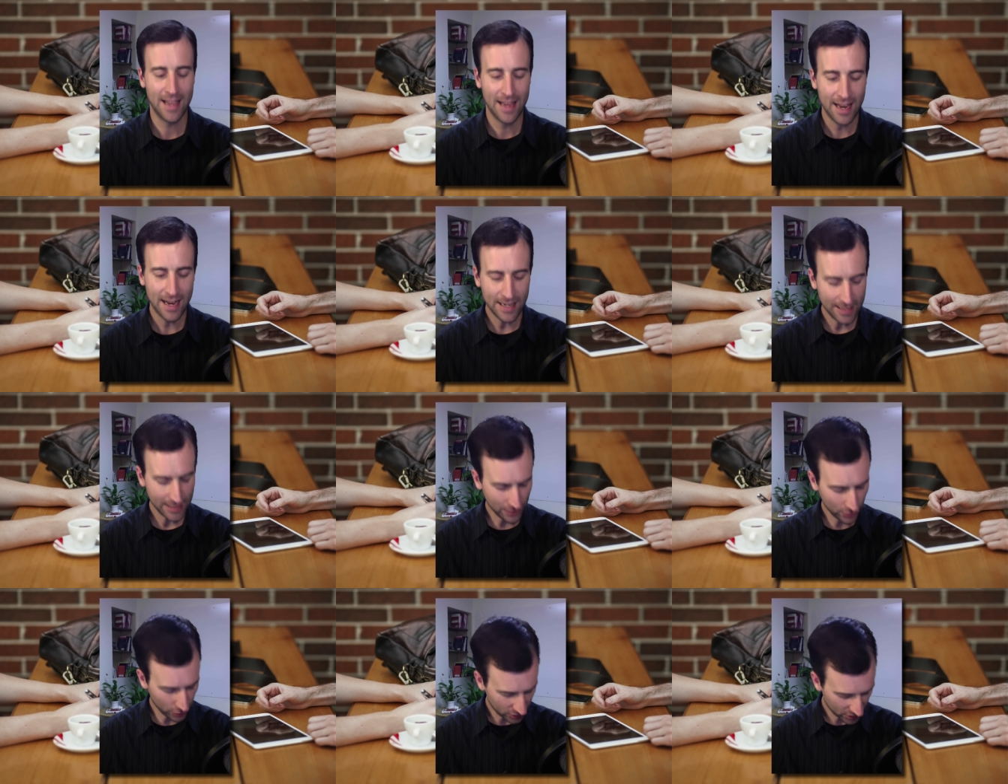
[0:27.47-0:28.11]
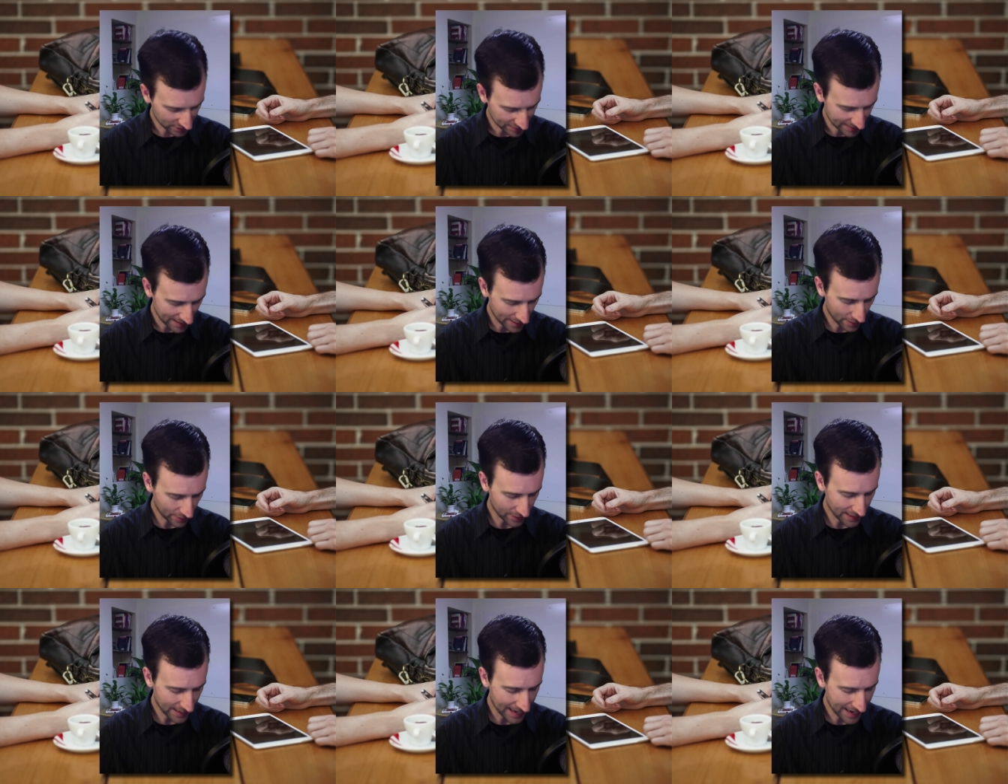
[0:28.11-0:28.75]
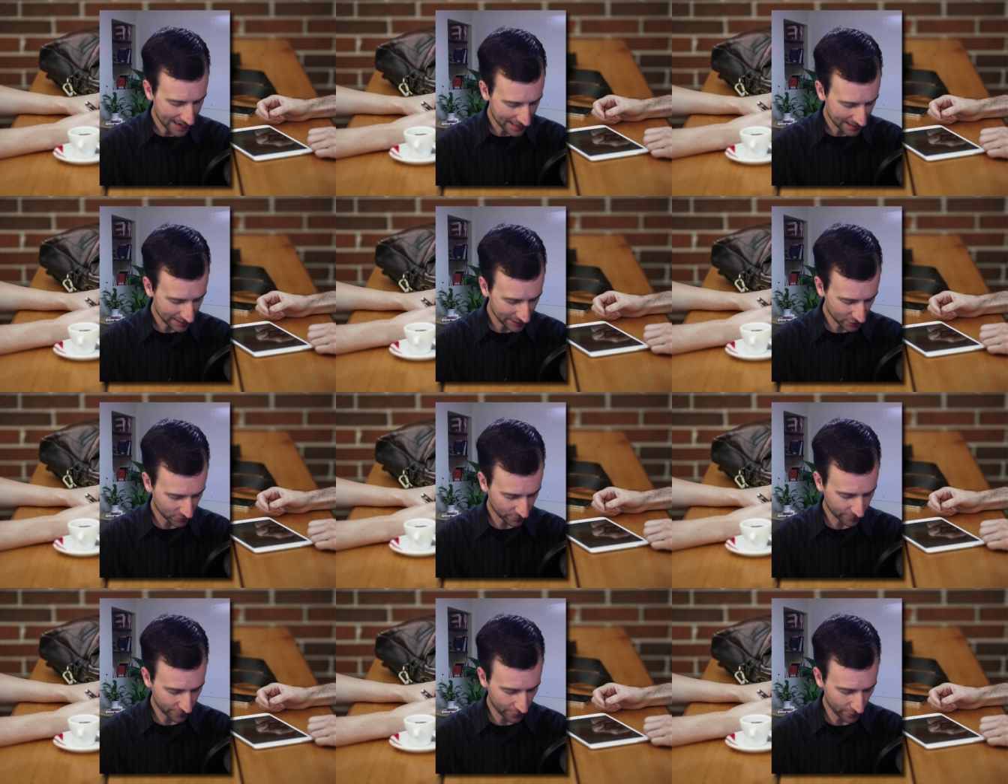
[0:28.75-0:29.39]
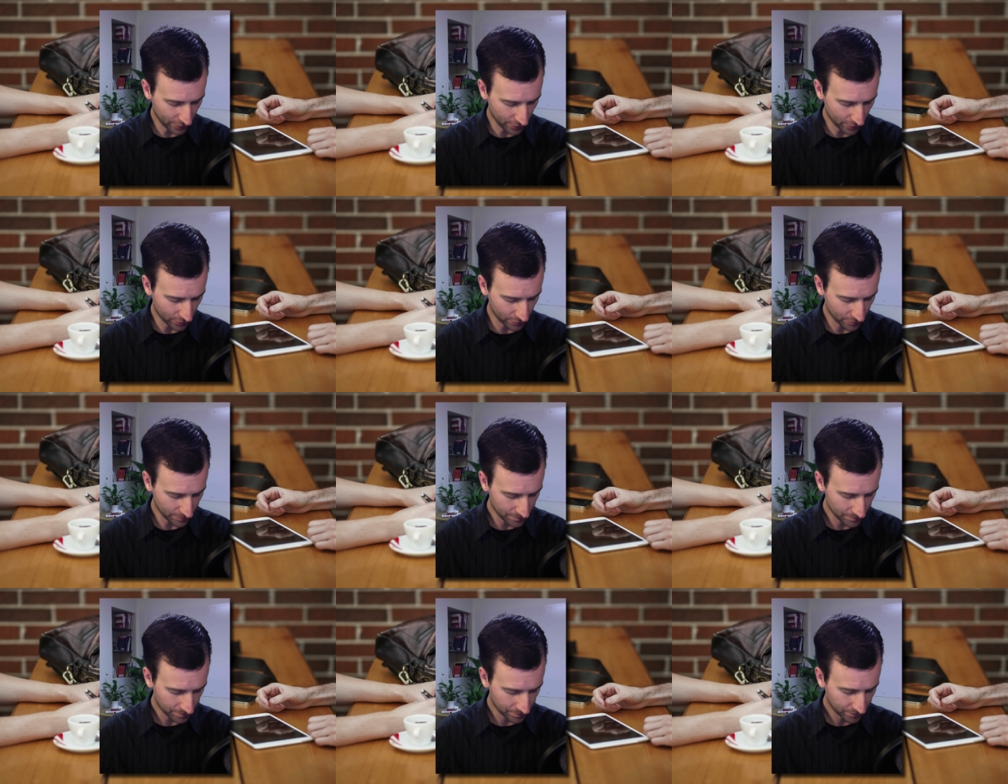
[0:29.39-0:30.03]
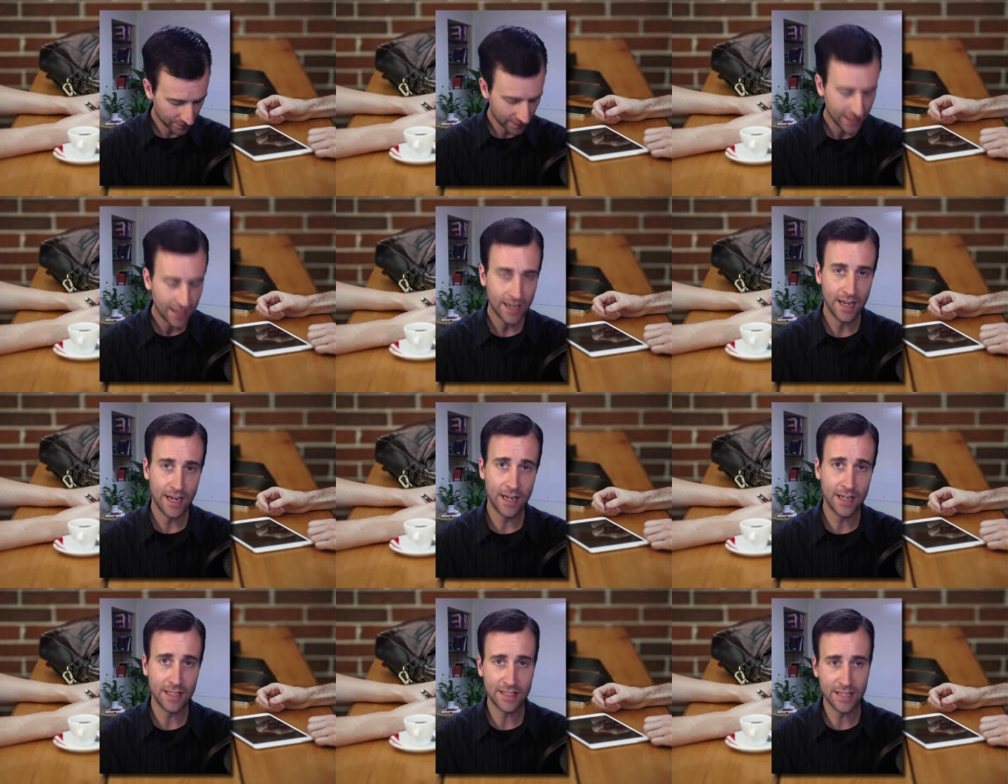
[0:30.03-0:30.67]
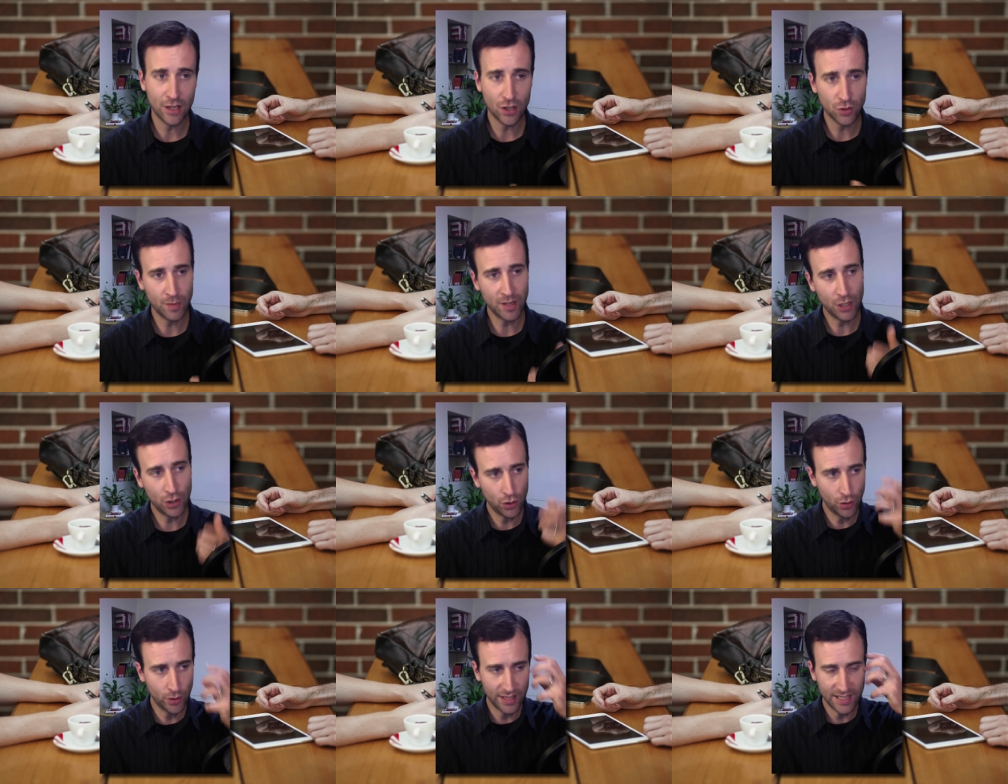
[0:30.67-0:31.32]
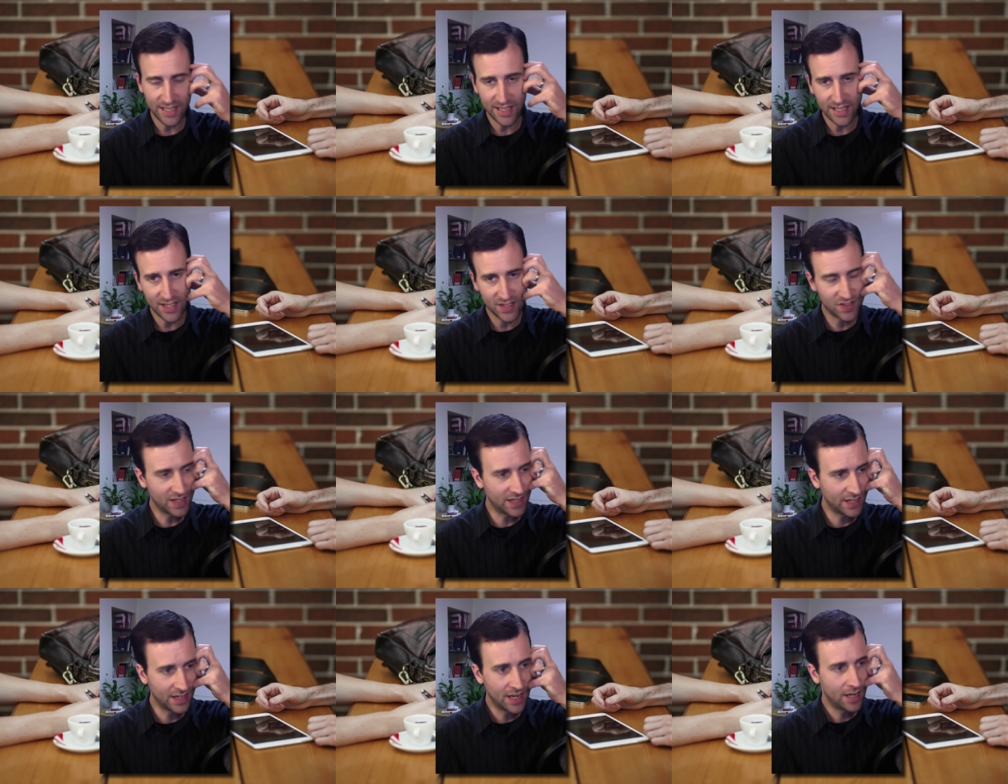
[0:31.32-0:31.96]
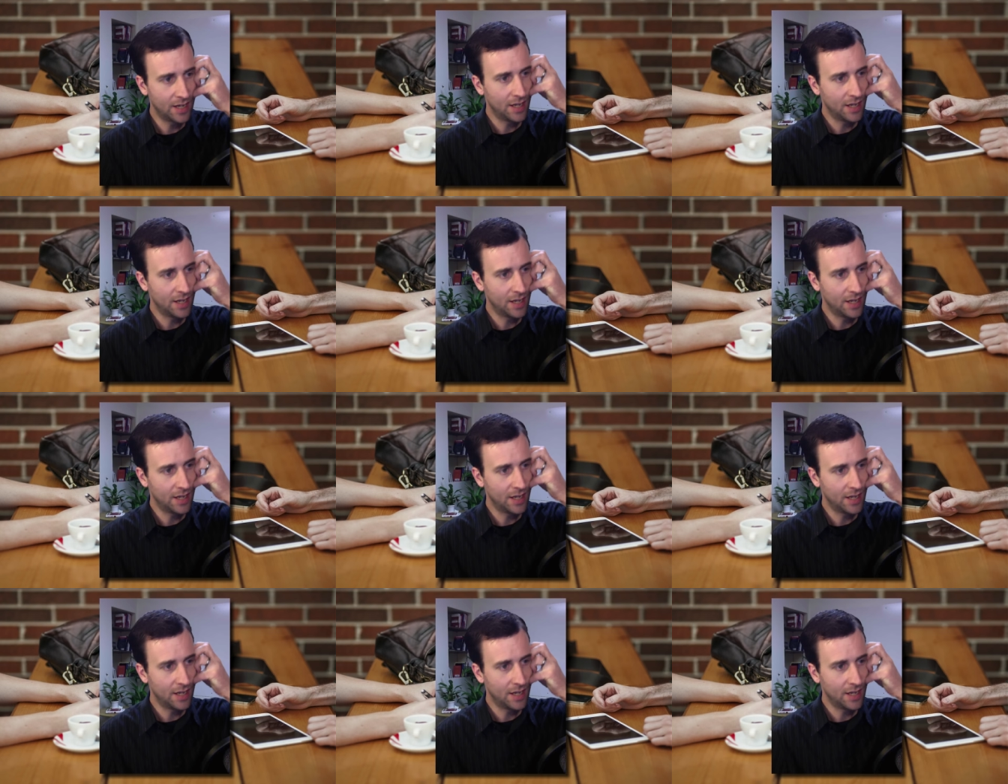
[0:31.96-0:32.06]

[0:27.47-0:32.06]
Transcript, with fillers: And he looks down at his phone and he tells me who it is and